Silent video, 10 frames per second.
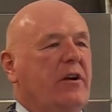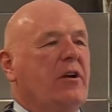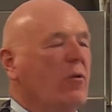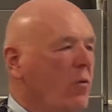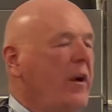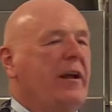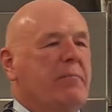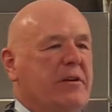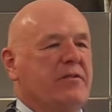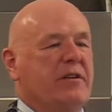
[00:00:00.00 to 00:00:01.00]
You're running a
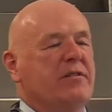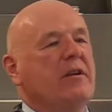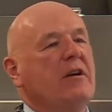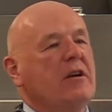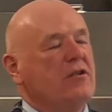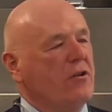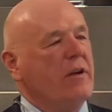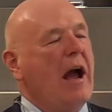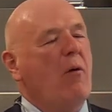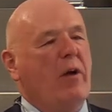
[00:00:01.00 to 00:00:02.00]
business. So
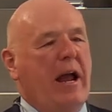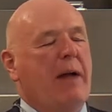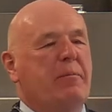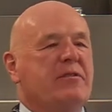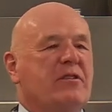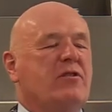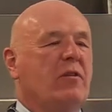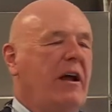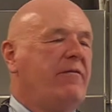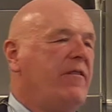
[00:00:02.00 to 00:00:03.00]
now what happens is
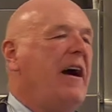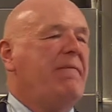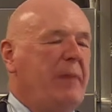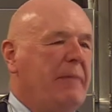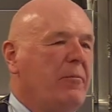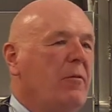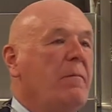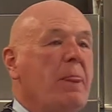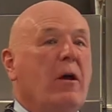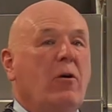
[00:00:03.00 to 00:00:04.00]
you'll have five people
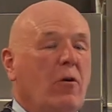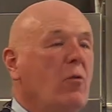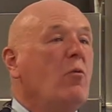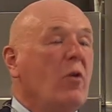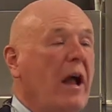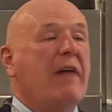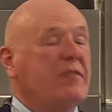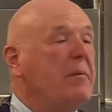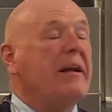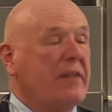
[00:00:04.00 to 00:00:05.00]
who will have
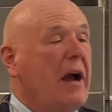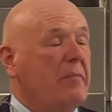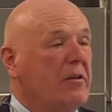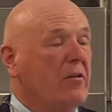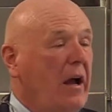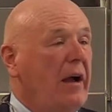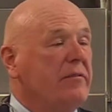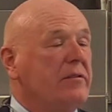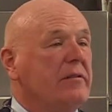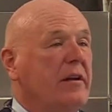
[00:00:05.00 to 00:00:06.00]
to make time in their
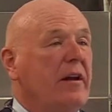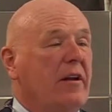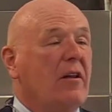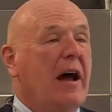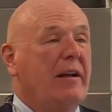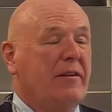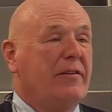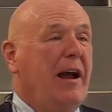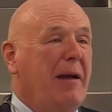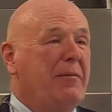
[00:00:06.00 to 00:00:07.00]
lives and a lot of
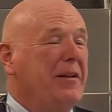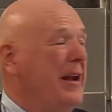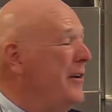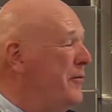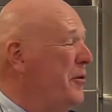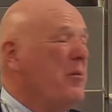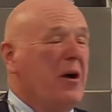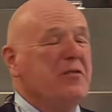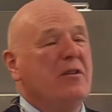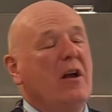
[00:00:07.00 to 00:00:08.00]
time in the next few
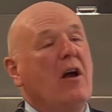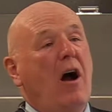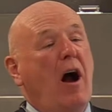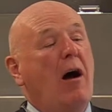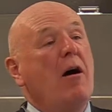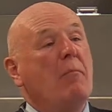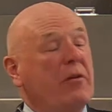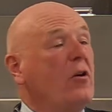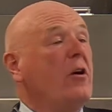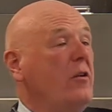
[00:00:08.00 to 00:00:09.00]
months. Uh,
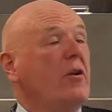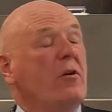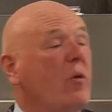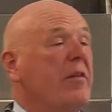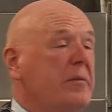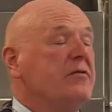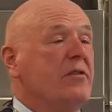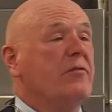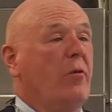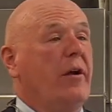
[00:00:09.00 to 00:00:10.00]
but they're going to run the
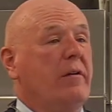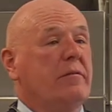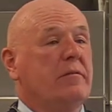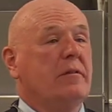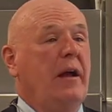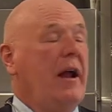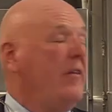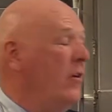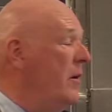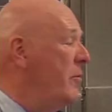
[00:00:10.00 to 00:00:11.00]
business for you
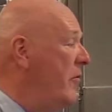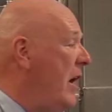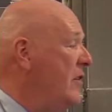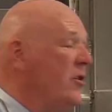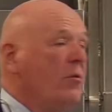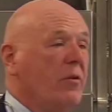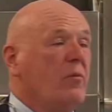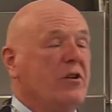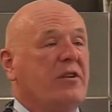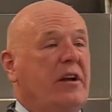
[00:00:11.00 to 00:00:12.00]
and they're going to provide you with
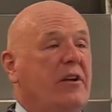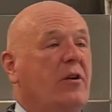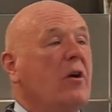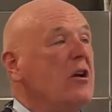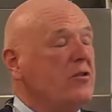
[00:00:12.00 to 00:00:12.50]
what you need to do.